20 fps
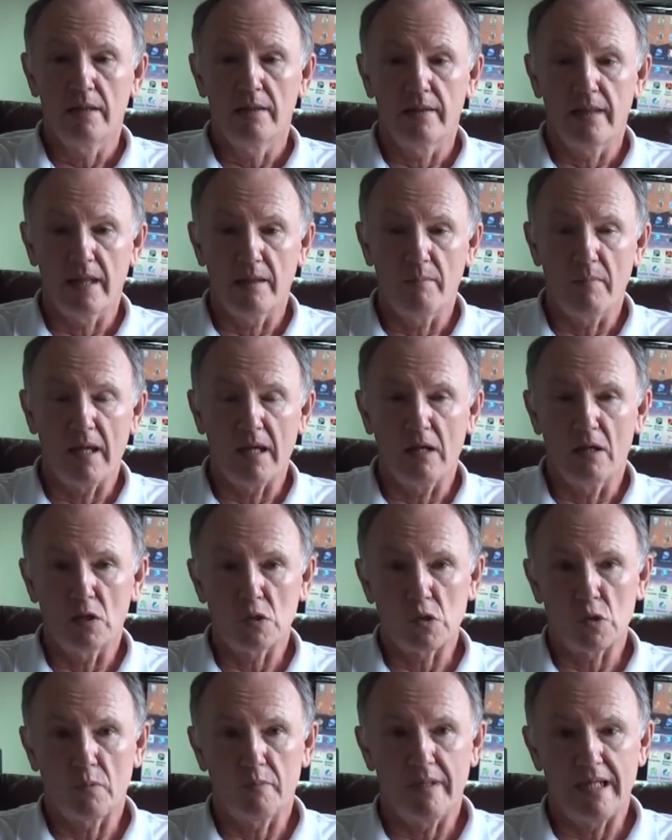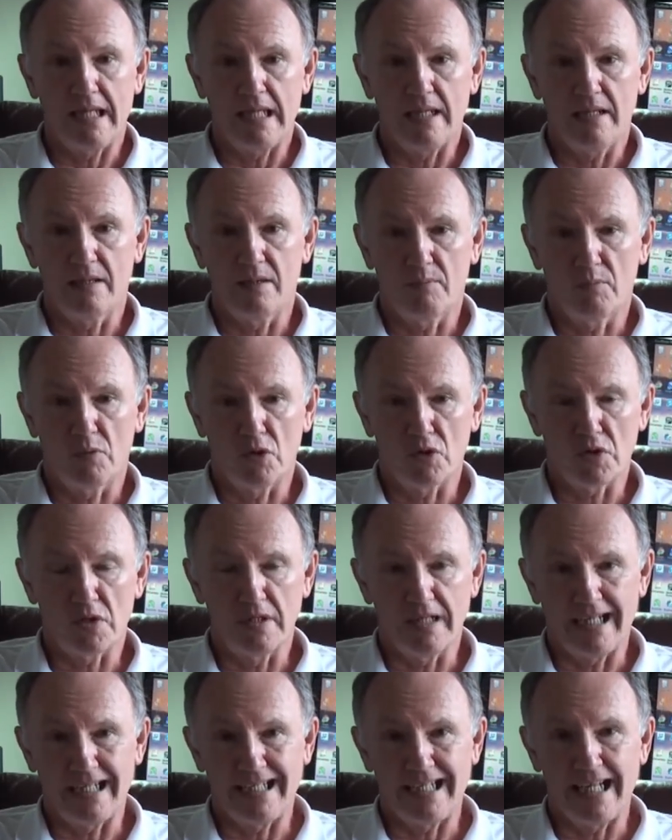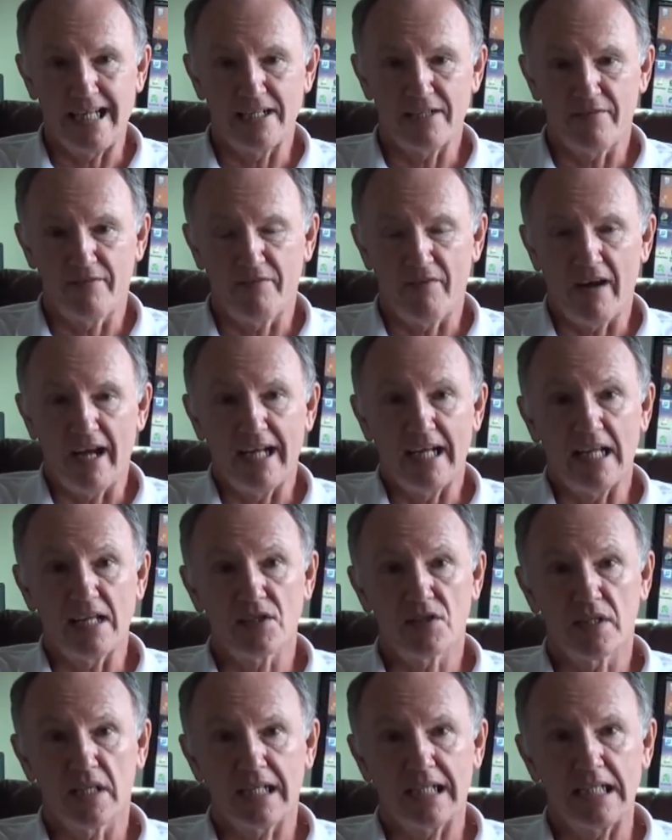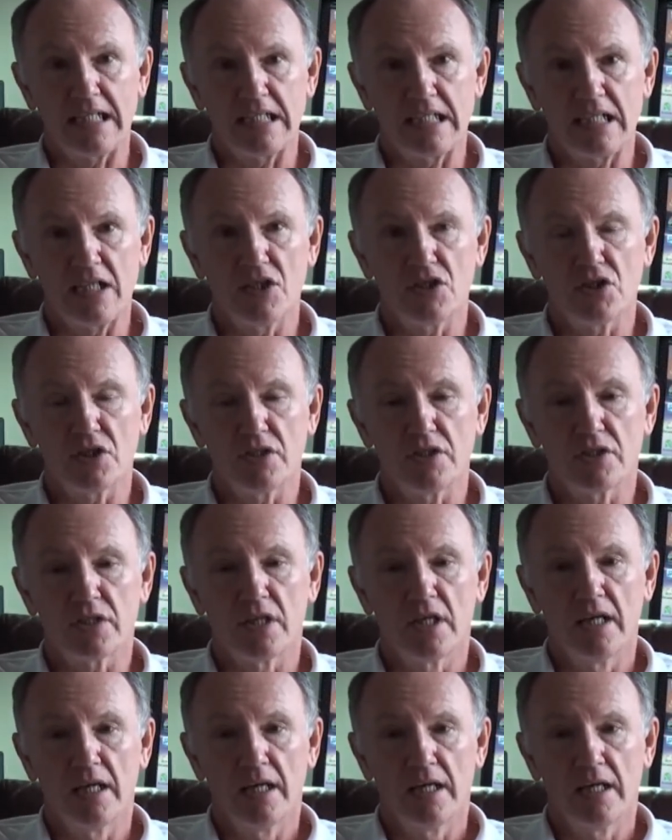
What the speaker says: They may also be the person identified as the contingent